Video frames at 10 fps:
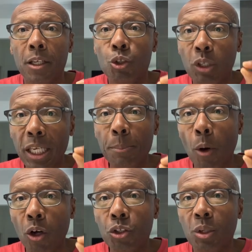You keep
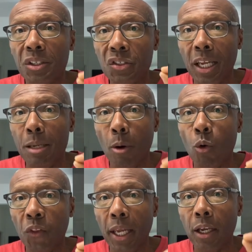on doing the same
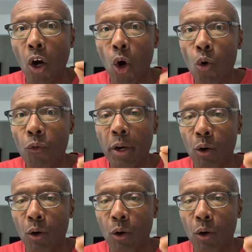old thing over and